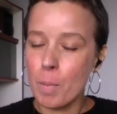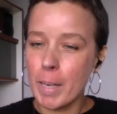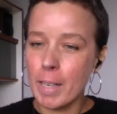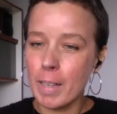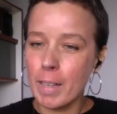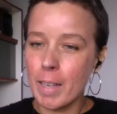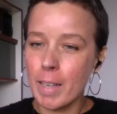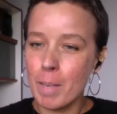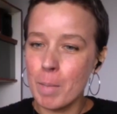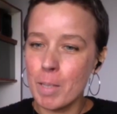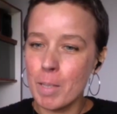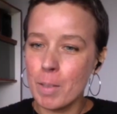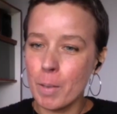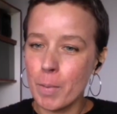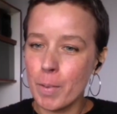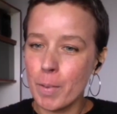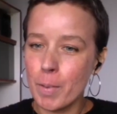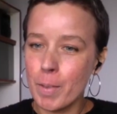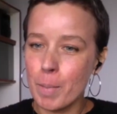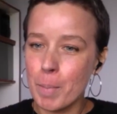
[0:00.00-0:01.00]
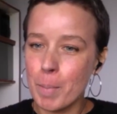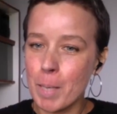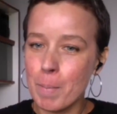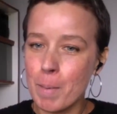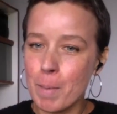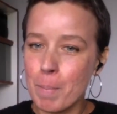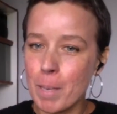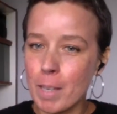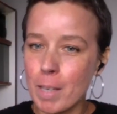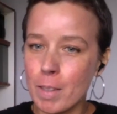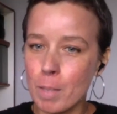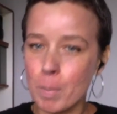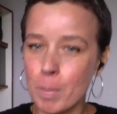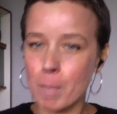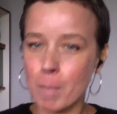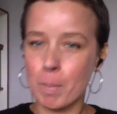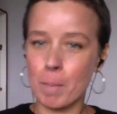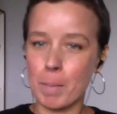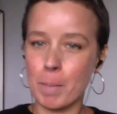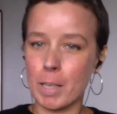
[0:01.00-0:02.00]
claim is not that the PPP and the
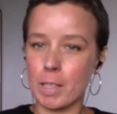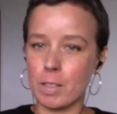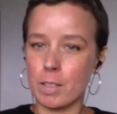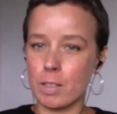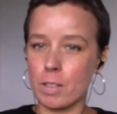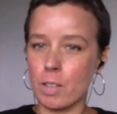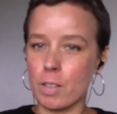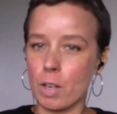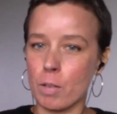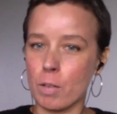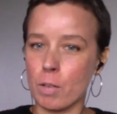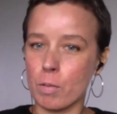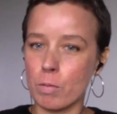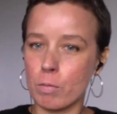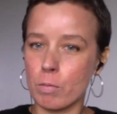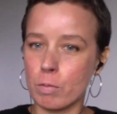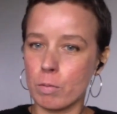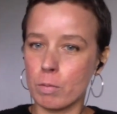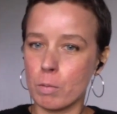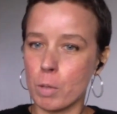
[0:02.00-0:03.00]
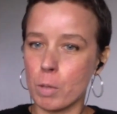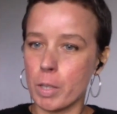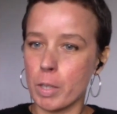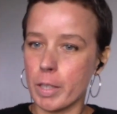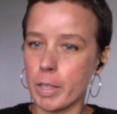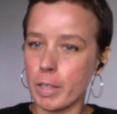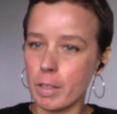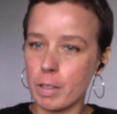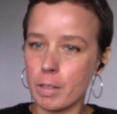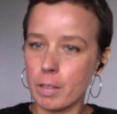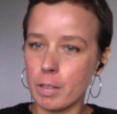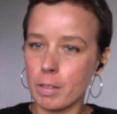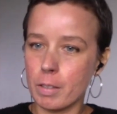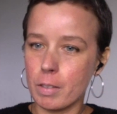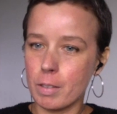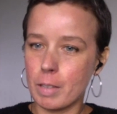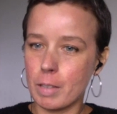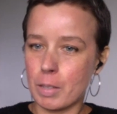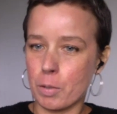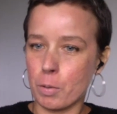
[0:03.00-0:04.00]
BPP don't work
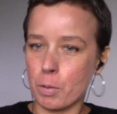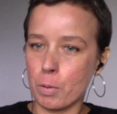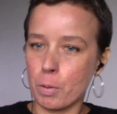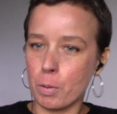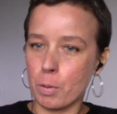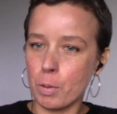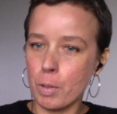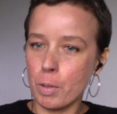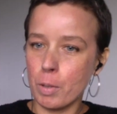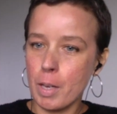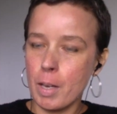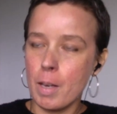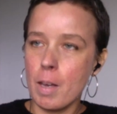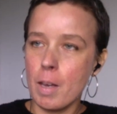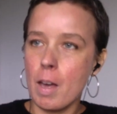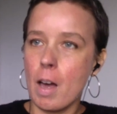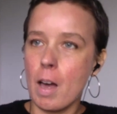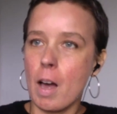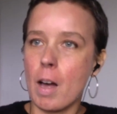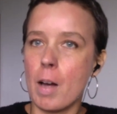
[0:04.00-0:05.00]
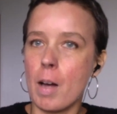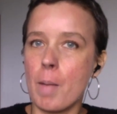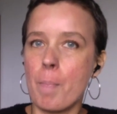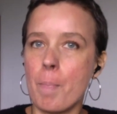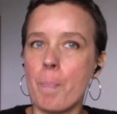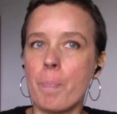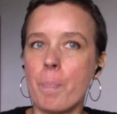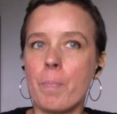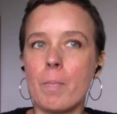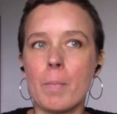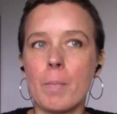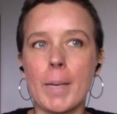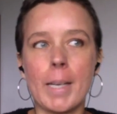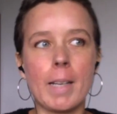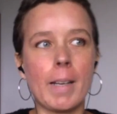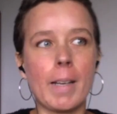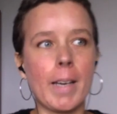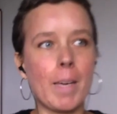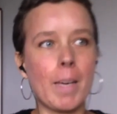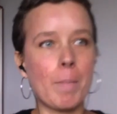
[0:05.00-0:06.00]
at all. My
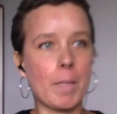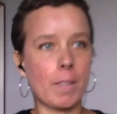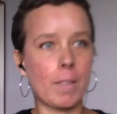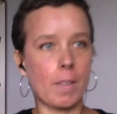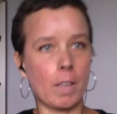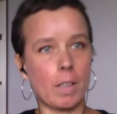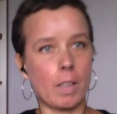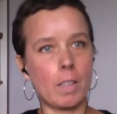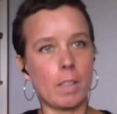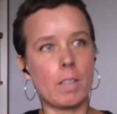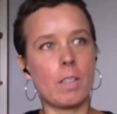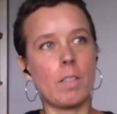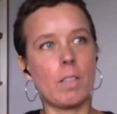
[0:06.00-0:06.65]
claim is that